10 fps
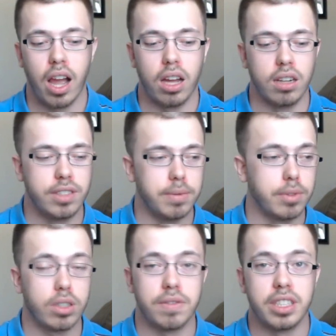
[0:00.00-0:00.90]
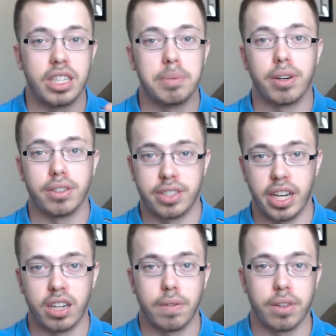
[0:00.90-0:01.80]
out of some sort of a deeper
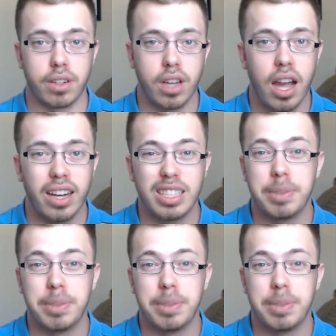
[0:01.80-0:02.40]
understanding for their god.